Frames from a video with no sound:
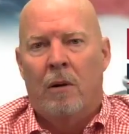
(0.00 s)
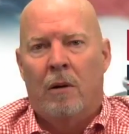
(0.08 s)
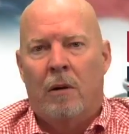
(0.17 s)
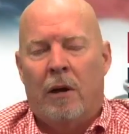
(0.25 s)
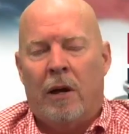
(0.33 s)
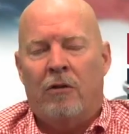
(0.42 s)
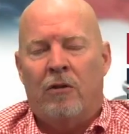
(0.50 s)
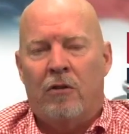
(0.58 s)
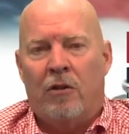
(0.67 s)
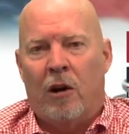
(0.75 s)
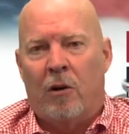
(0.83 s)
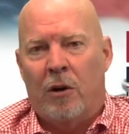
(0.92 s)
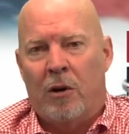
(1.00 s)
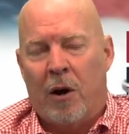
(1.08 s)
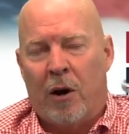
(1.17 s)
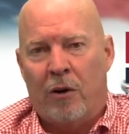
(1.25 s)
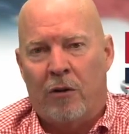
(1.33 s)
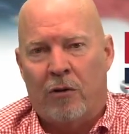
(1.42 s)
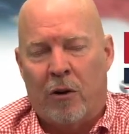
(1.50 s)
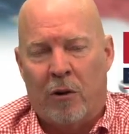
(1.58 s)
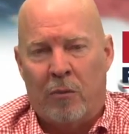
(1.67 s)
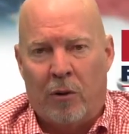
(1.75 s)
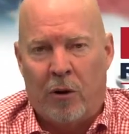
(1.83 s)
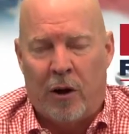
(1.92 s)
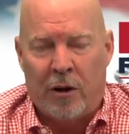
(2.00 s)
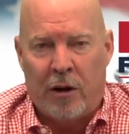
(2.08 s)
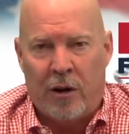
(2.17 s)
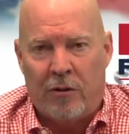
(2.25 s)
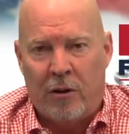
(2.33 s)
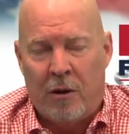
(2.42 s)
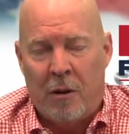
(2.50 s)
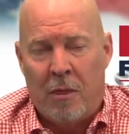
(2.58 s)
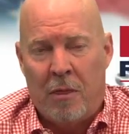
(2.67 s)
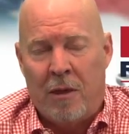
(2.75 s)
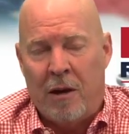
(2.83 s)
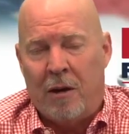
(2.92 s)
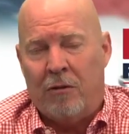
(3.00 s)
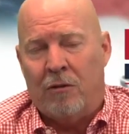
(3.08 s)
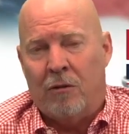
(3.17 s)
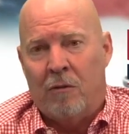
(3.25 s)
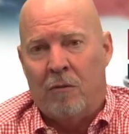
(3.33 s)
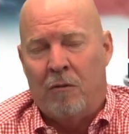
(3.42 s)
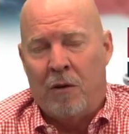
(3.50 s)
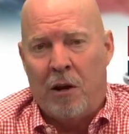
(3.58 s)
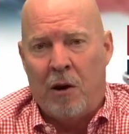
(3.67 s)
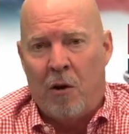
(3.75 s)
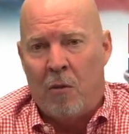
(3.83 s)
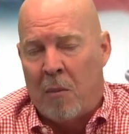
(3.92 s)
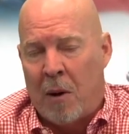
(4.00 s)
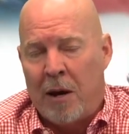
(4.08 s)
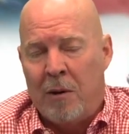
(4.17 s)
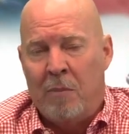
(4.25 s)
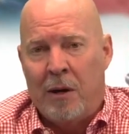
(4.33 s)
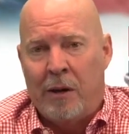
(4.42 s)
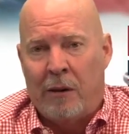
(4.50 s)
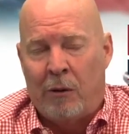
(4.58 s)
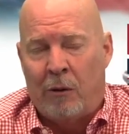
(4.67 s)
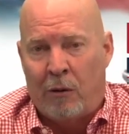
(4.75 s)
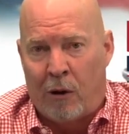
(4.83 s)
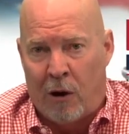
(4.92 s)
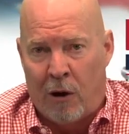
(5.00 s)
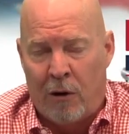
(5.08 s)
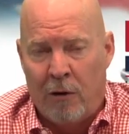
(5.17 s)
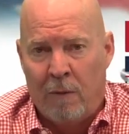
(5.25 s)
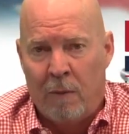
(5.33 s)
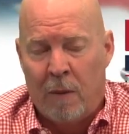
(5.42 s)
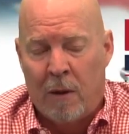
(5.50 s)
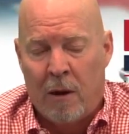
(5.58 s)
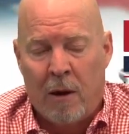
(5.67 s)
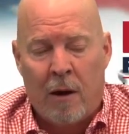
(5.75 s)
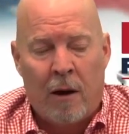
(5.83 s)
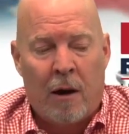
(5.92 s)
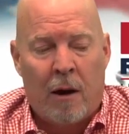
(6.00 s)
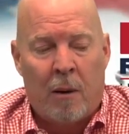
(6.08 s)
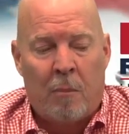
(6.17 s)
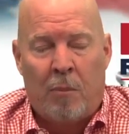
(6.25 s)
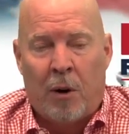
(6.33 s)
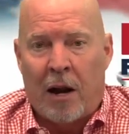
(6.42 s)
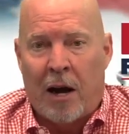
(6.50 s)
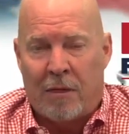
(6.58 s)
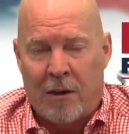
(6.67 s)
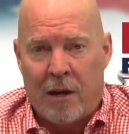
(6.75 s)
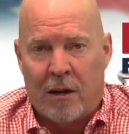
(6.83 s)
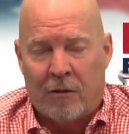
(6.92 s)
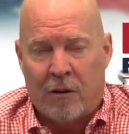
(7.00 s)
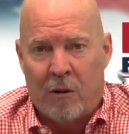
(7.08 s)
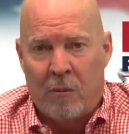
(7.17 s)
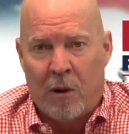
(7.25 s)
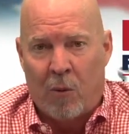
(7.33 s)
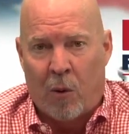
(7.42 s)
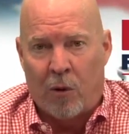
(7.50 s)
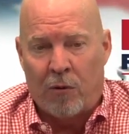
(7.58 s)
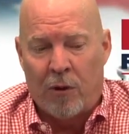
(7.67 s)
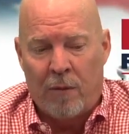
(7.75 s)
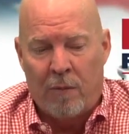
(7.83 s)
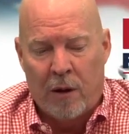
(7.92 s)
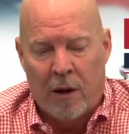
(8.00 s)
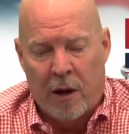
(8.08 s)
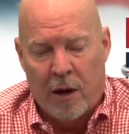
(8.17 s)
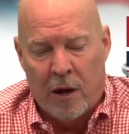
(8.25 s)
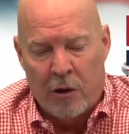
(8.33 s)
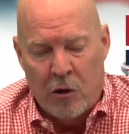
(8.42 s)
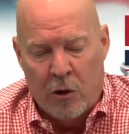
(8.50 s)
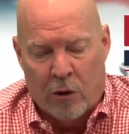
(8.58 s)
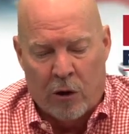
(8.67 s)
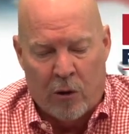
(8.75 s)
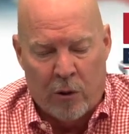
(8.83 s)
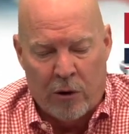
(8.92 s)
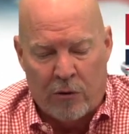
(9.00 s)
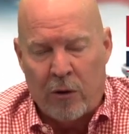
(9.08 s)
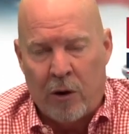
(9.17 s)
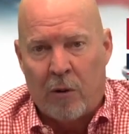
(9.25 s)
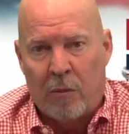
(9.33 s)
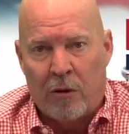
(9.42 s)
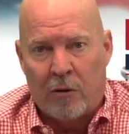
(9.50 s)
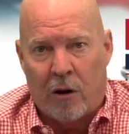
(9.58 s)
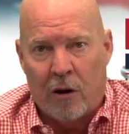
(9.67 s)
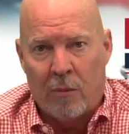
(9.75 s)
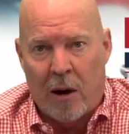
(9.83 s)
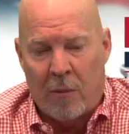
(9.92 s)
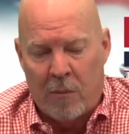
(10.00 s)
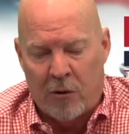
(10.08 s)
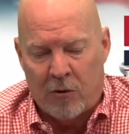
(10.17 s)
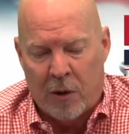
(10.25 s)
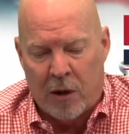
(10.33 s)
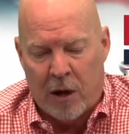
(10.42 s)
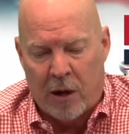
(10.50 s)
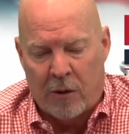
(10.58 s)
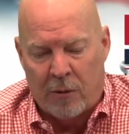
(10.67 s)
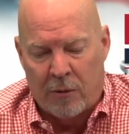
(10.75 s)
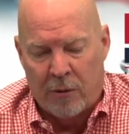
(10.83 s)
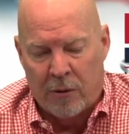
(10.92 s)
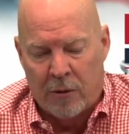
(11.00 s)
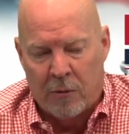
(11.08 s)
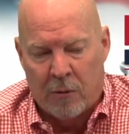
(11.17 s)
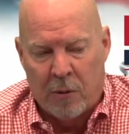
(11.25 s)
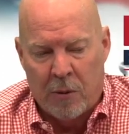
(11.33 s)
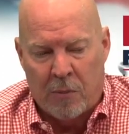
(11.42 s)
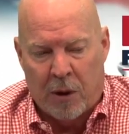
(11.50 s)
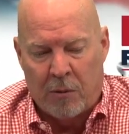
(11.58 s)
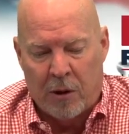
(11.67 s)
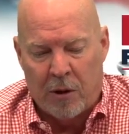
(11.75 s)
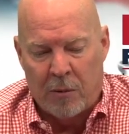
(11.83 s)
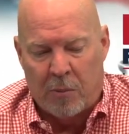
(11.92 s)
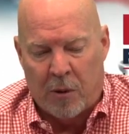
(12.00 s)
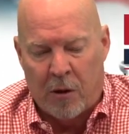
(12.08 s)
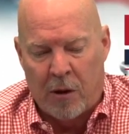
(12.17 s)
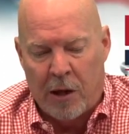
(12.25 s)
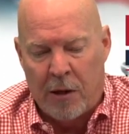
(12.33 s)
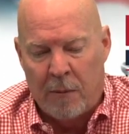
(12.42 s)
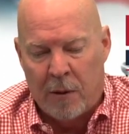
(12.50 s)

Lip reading: Ladies and gentlemen, the American jury and Bulldog Nation, this video might be a little long, but I think it's going to be worth it. You're going to hear me talk about Mitch McConnell, the Republican Party,